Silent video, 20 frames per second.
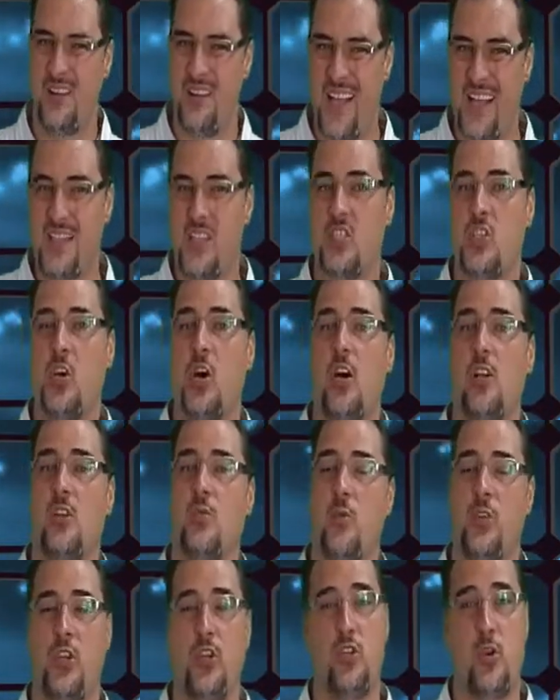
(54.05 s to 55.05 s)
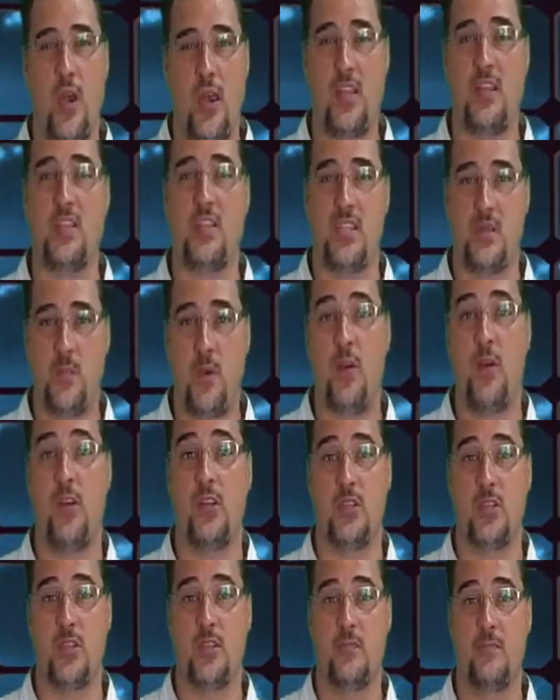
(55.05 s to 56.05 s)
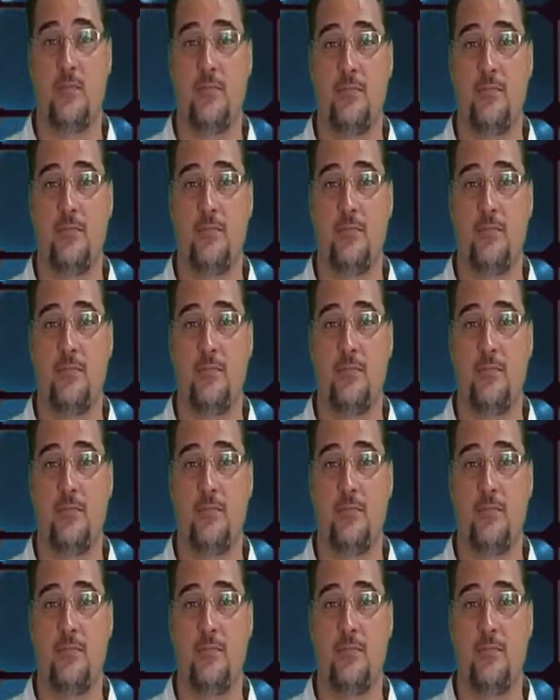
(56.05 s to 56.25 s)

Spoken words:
Let's start with the trainee's experience.